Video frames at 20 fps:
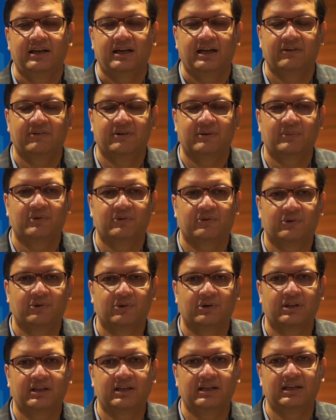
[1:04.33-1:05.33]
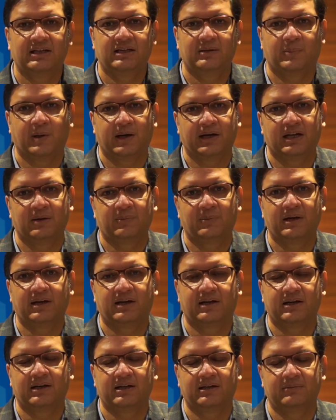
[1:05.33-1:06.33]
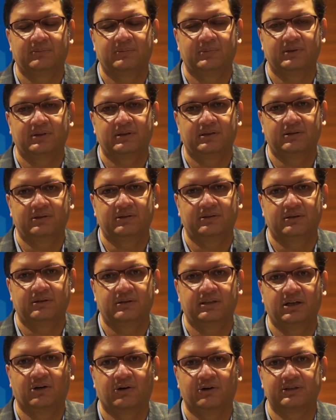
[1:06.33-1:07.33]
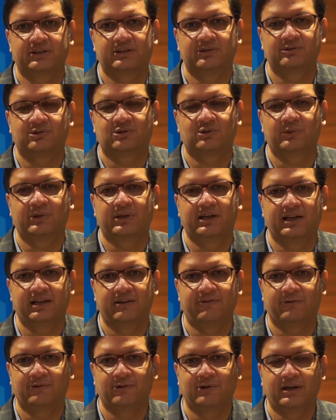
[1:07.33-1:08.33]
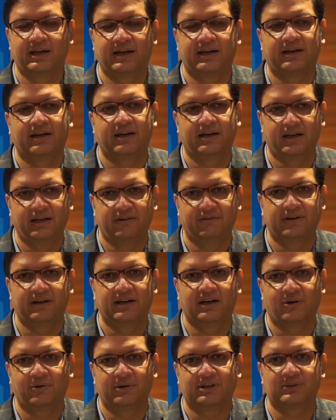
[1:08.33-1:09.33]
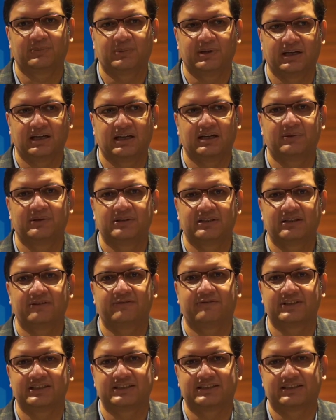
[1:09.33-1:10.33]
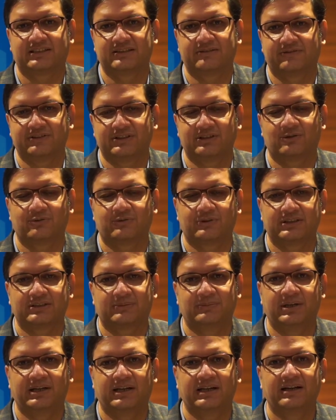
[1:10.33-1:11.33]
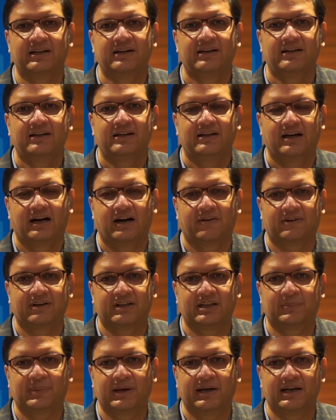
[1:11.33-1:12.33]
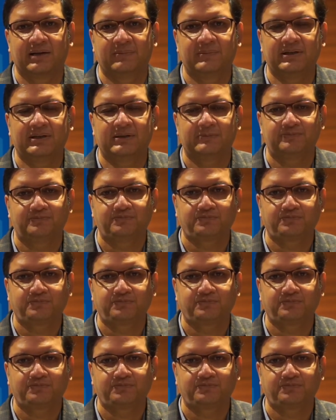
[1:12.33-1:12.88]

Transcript: Even before the pandemic, the halls used to be really full, and even now it is picking up. This is the first face-to-face meeting after the pandemic.